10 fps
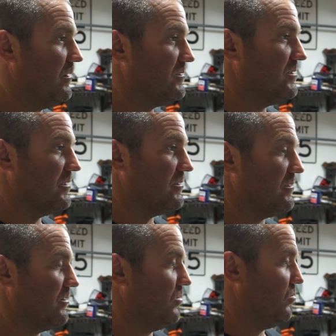stick to
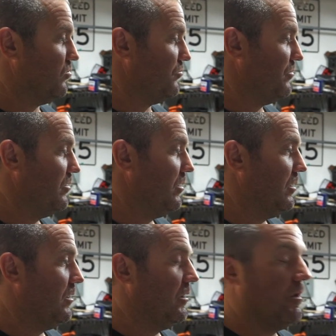the old
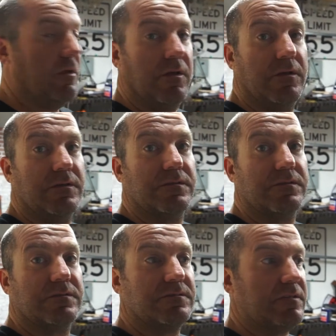
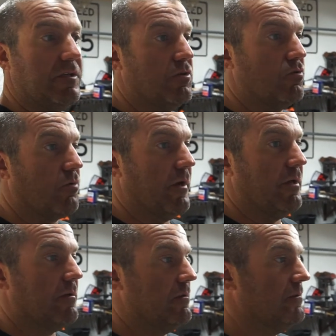single
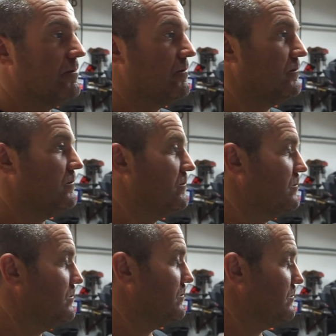rail
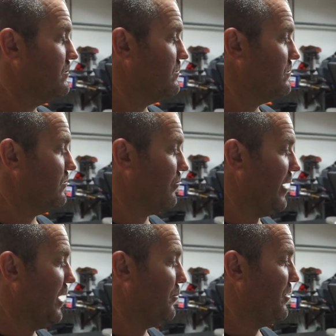
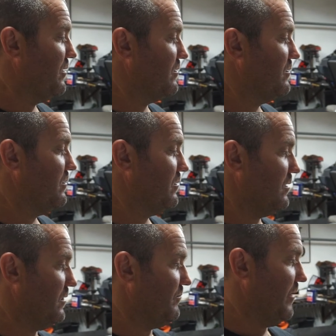ramp. If